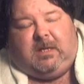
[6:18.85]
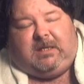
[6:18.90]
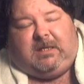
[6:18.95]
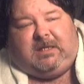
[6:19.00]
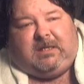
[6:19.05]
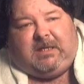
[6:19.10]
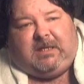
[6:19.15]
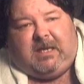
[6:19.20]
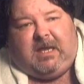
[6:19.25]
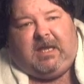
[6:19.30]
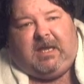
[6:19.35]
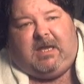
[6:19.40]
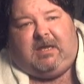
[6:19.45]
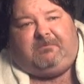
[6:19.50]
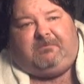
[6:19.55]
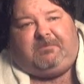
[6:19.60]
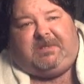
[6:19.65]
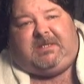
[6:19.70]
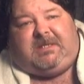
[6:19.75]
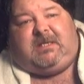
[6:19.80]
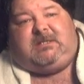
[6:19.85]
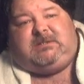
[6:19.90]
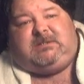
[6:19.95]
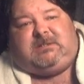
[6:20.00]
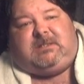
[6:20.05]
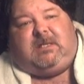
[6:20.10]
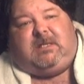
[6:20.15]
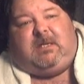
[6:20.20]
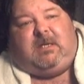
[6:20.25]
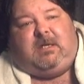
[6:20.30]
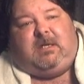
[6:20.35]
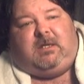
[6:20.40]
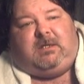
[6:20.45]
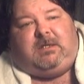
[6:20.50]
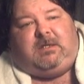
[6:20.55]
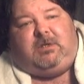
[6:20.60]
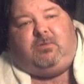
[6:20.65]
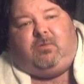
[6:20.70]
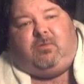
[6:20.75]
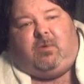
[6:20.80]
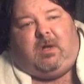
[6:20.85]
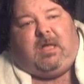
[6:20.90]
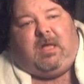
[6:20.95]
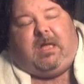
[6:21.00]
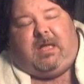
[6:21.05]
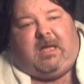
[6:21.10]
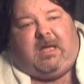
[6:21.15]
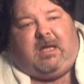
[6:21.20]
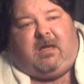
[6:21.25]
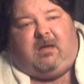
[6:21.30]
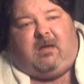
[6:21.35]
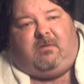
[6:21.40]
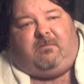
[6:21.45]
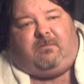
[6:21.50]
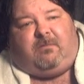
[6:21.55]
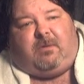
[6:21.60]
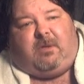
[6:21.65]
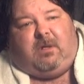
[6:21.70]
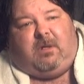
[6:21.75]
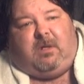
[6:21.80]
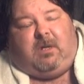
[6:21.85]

and get ahead because you will have